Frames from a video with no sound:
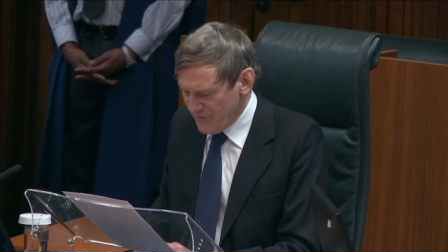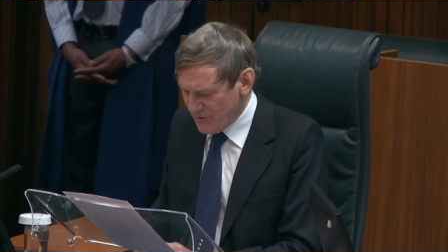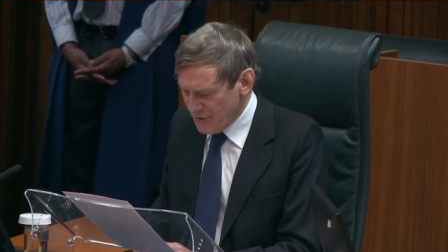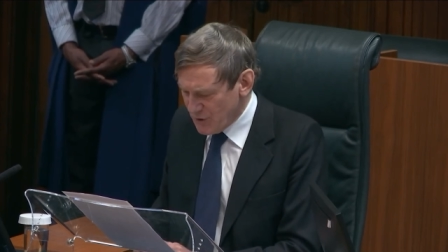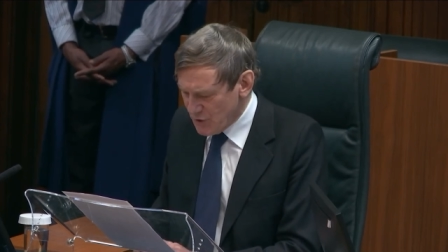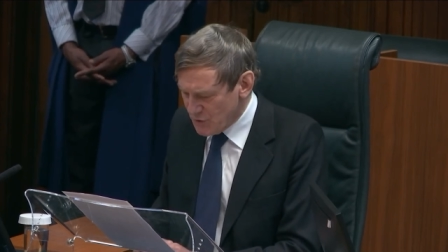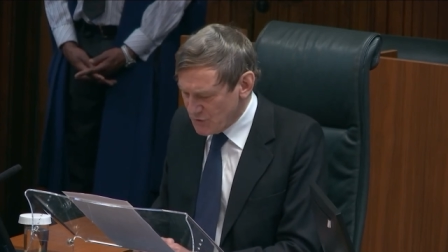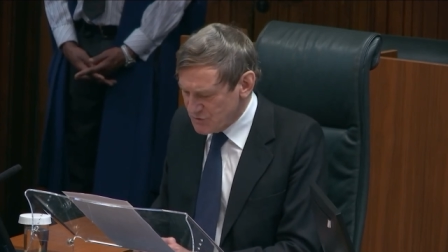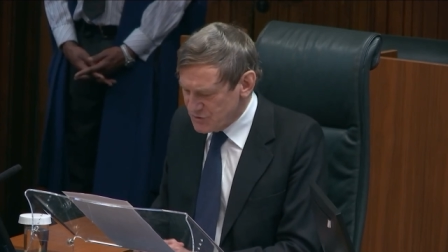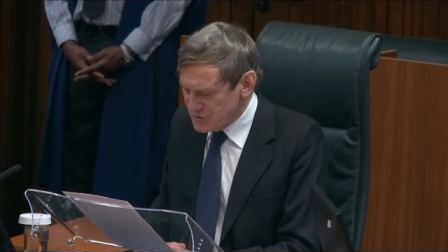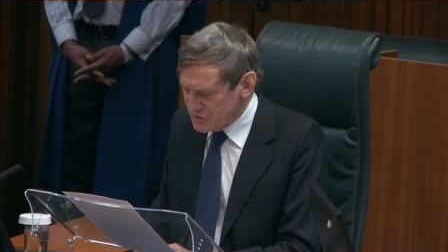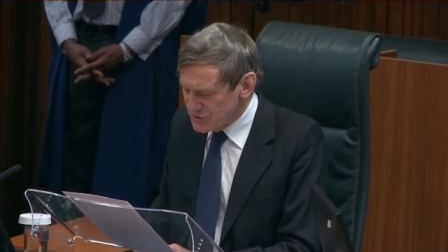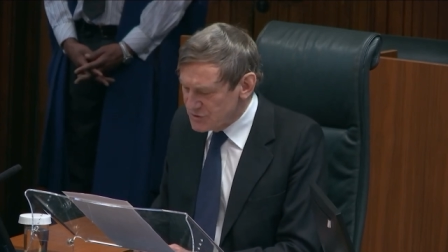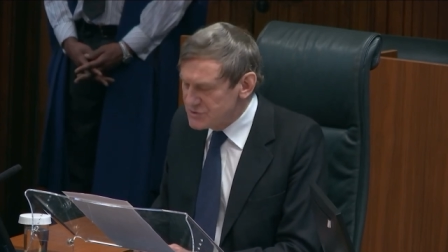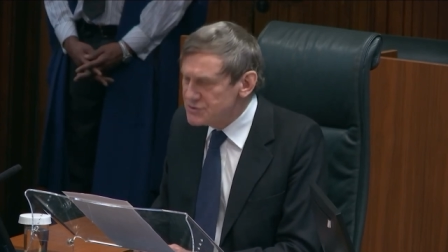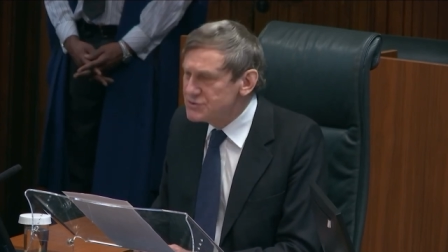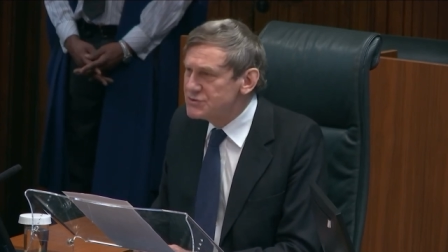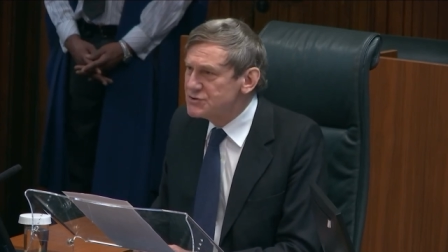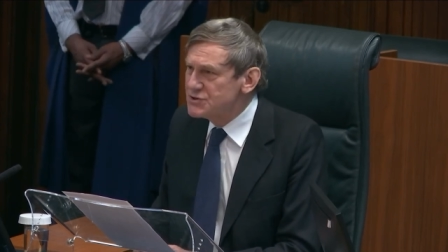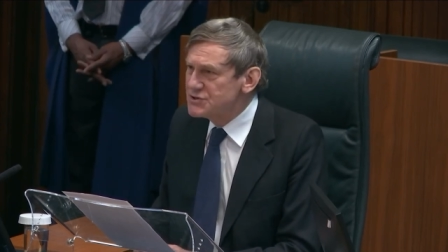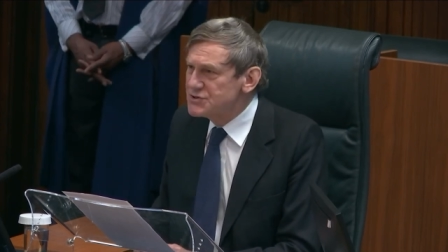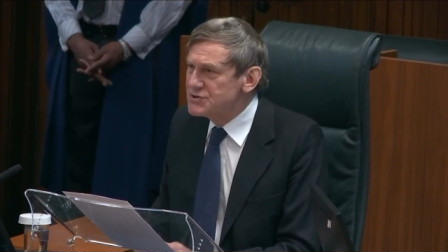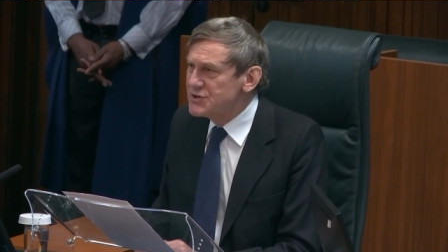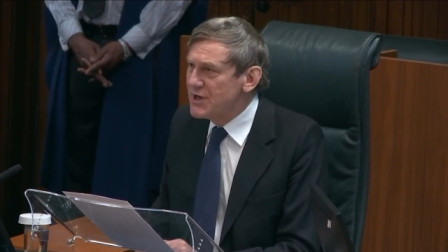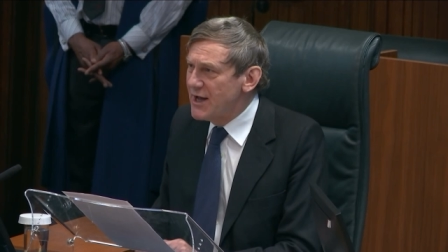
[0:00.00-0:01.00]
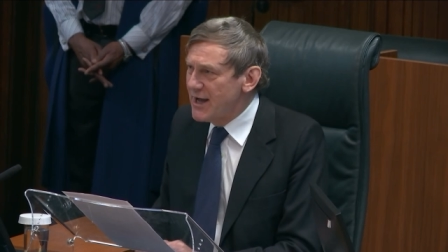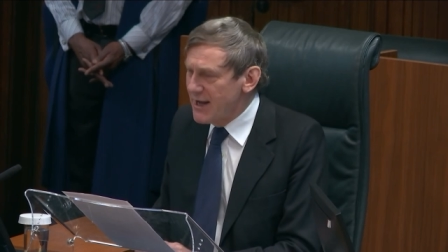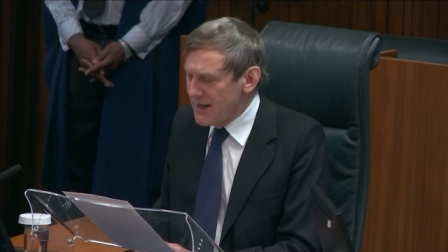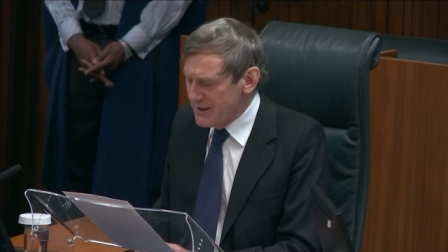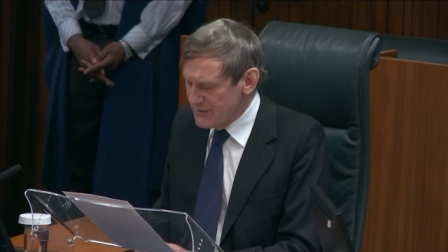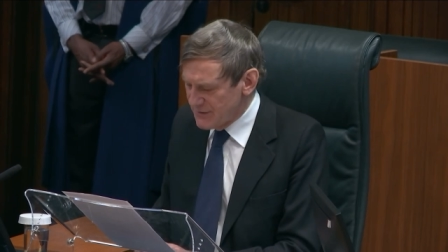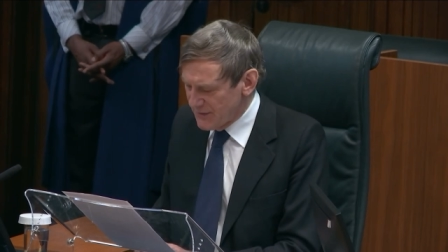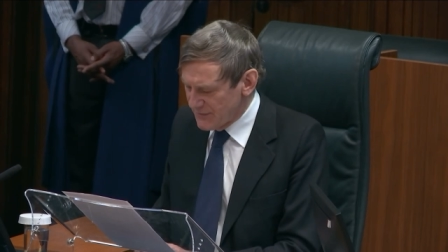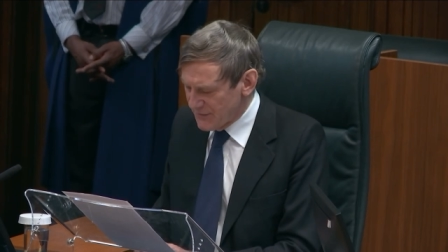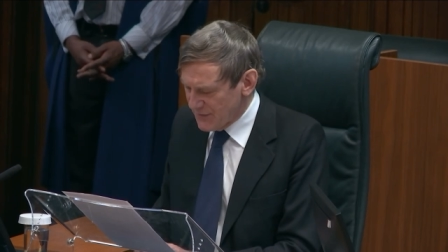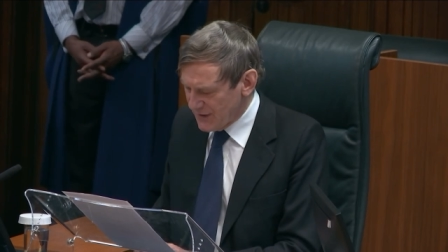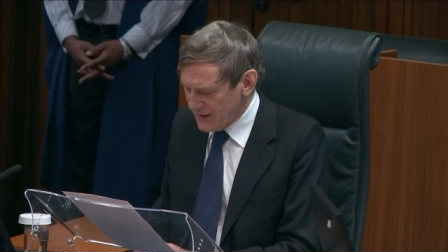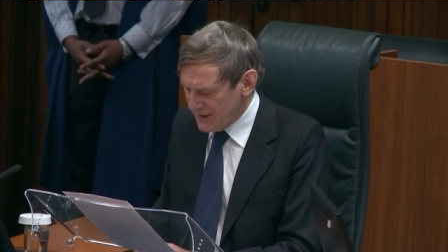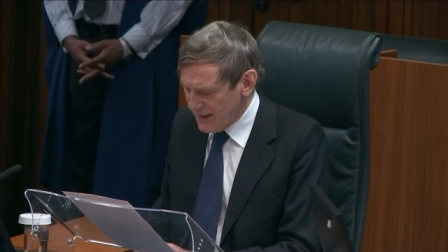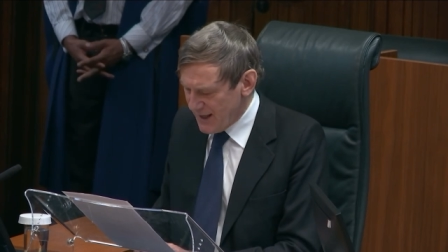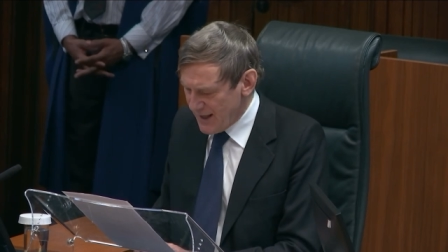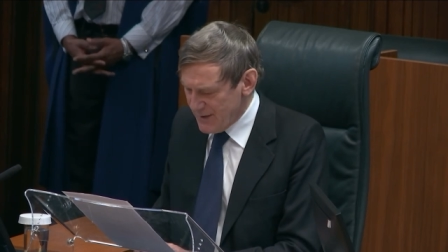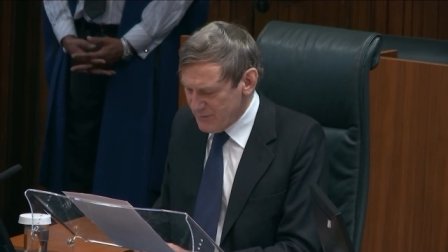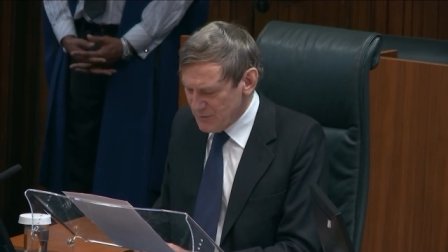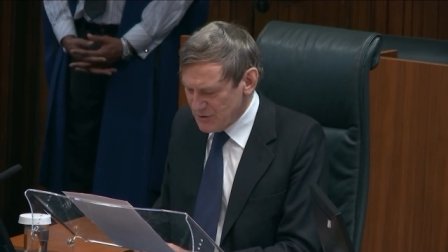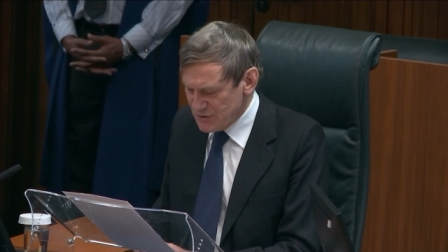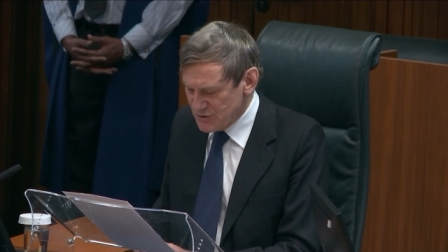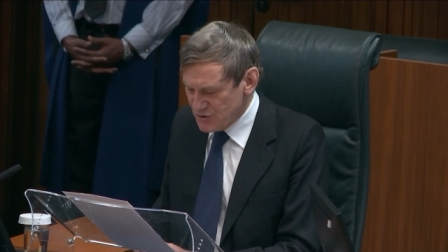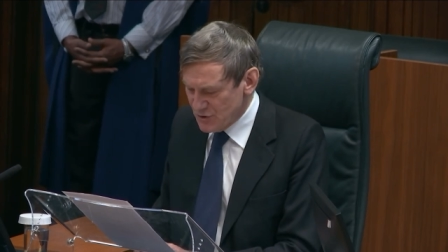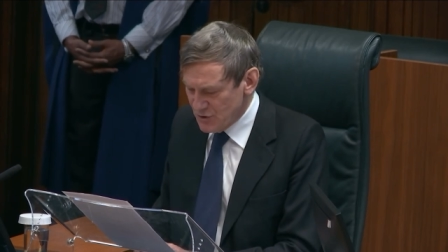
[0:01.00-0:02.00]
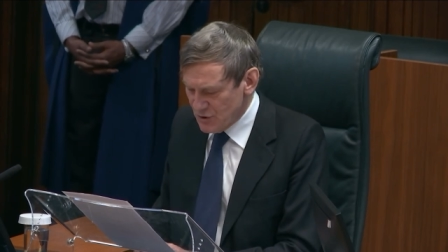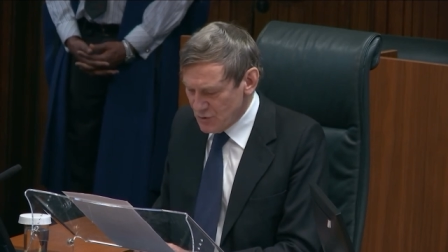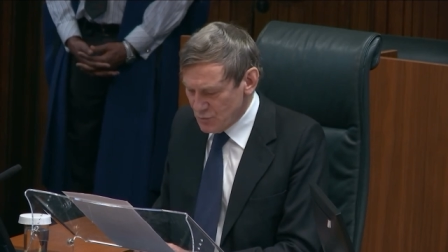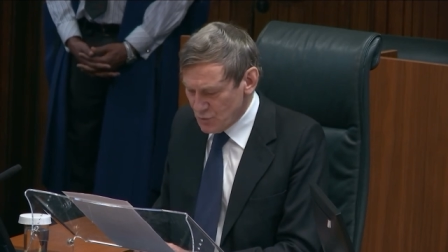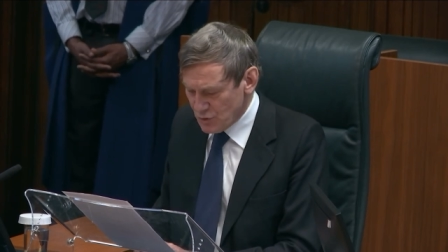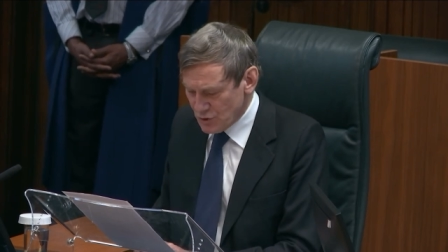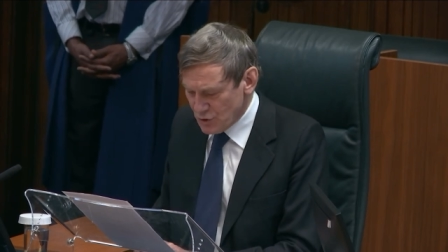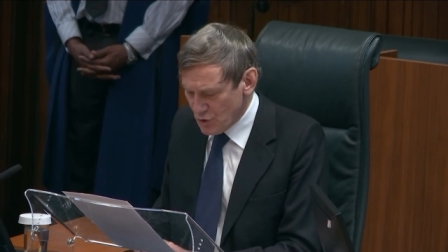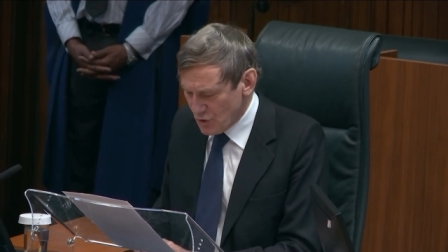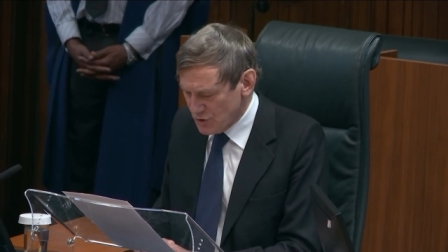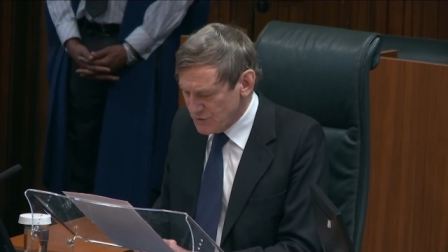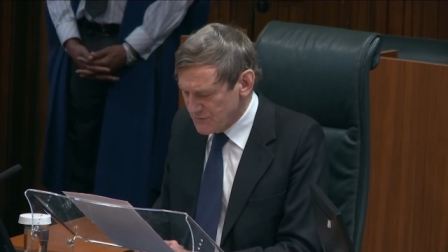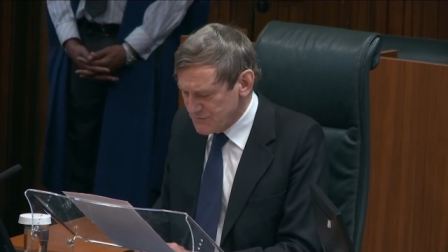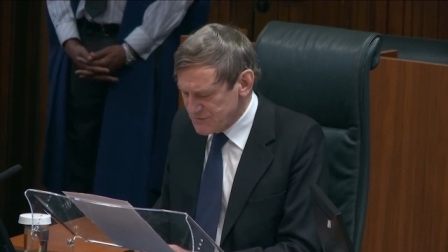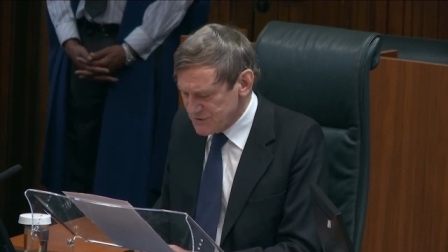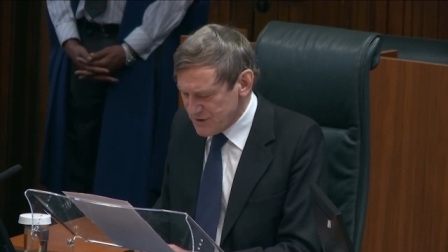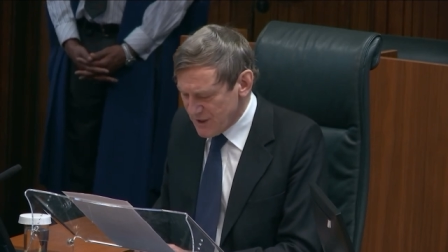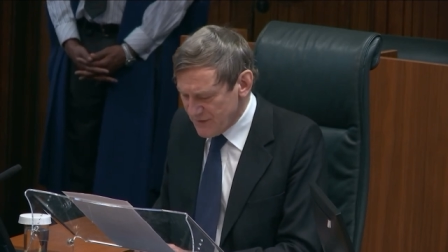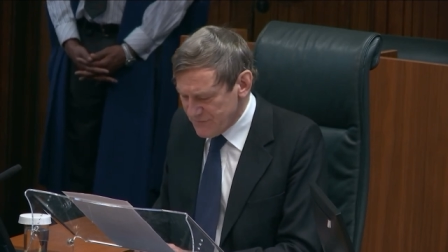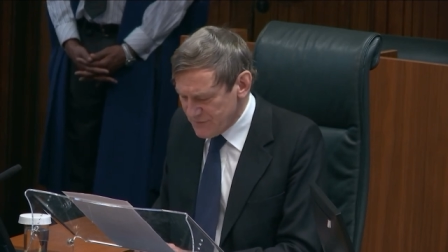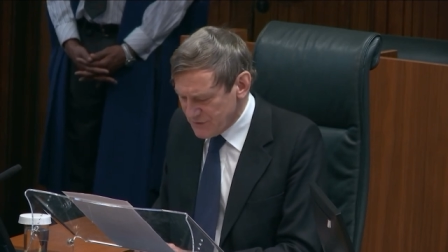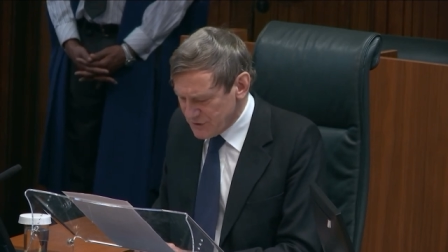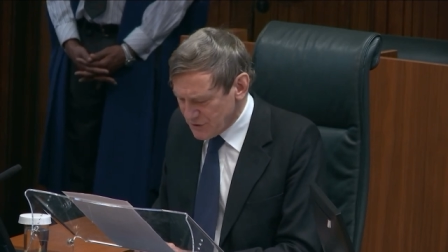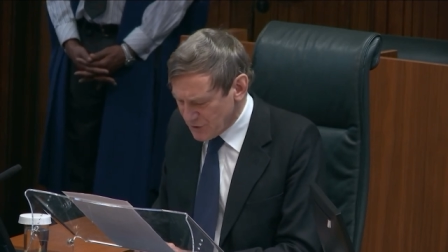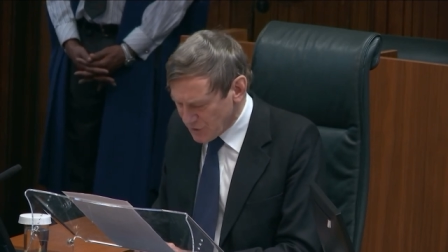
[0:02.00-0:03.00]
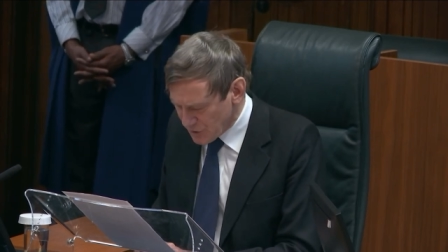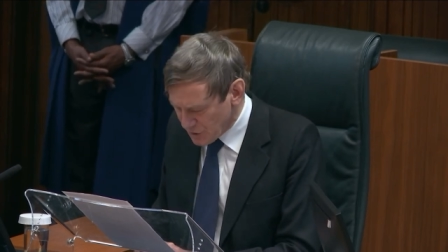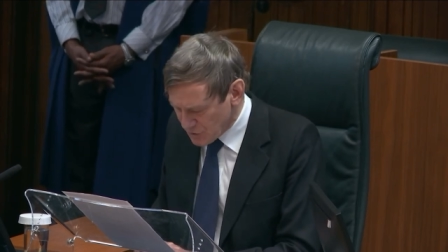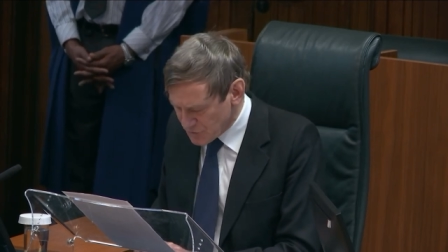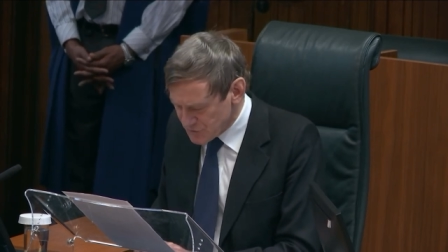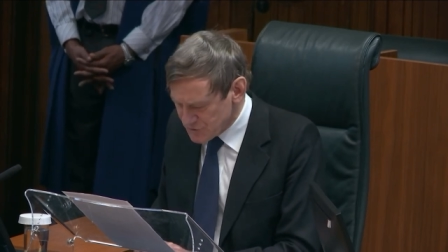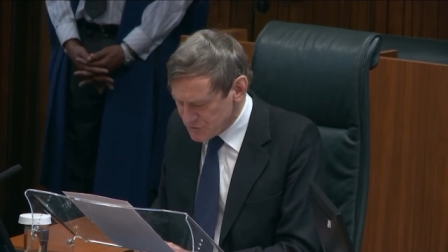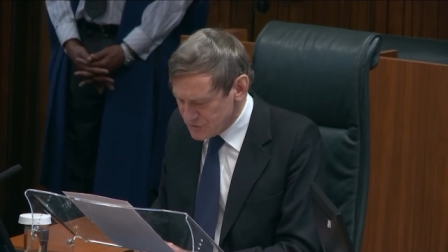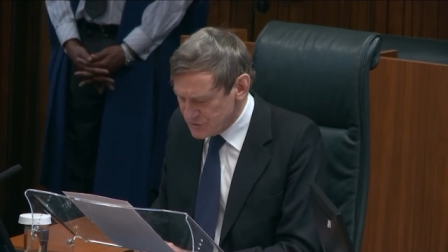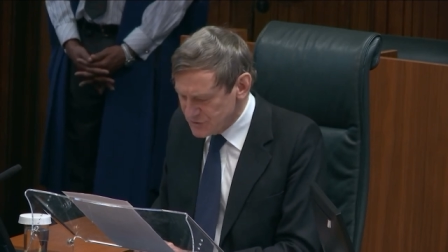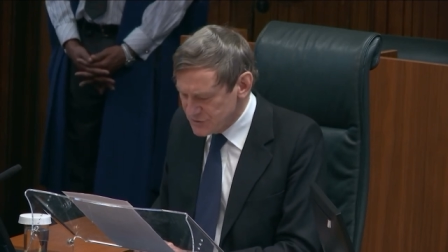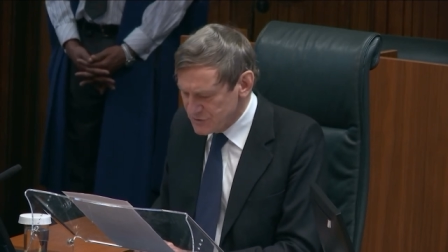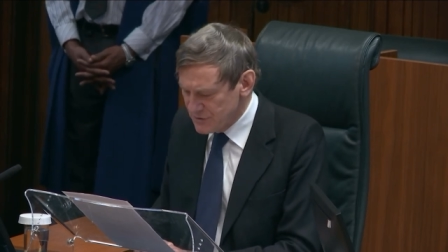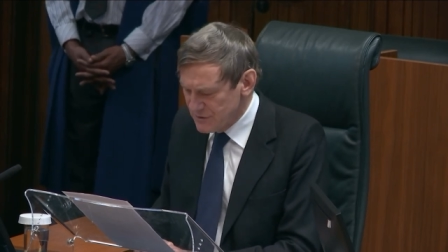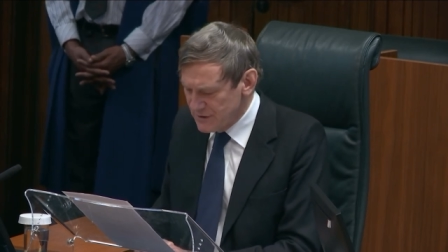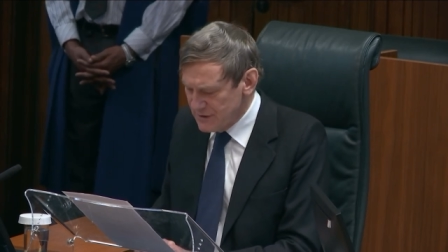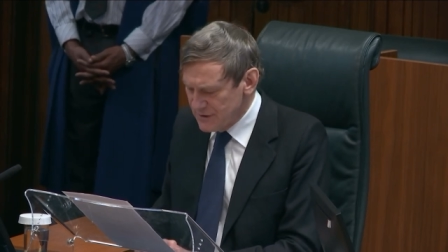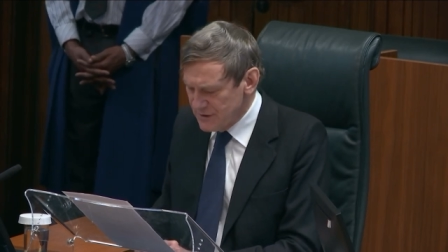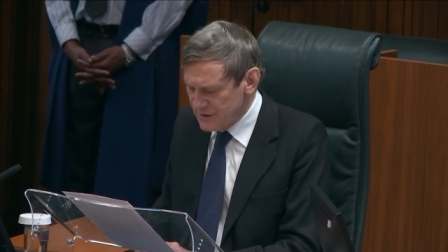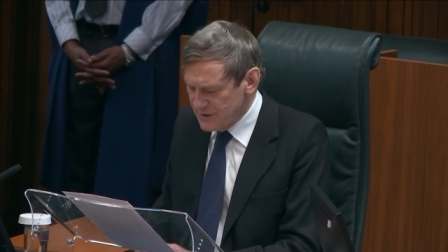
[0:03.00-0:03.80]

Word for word: for nuisance to say that the claimants would not have suffered a nuisance